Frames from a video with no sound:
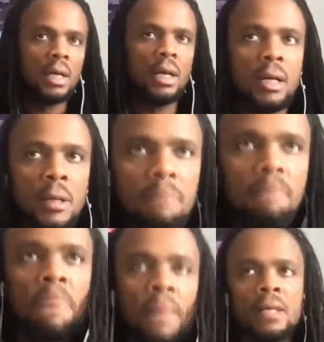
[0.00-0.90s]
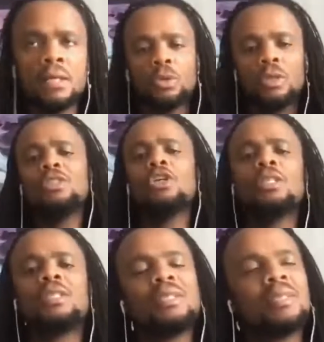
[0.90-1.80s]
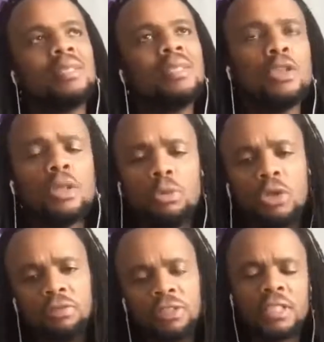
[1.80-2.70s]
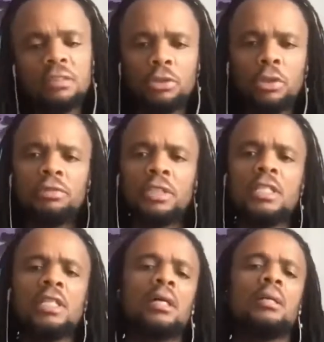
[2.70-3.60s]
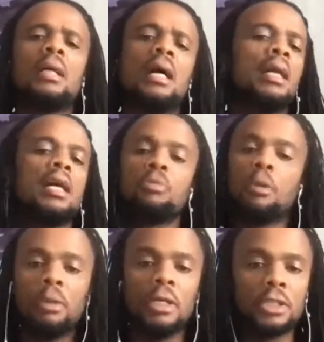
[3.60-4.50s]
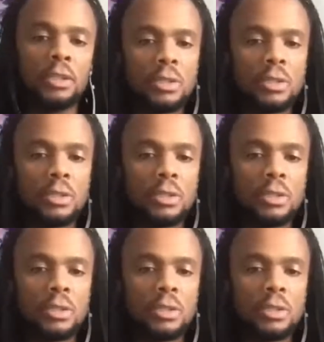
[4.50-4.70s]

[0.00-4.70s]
So it's not the most effective way of reaching a large population.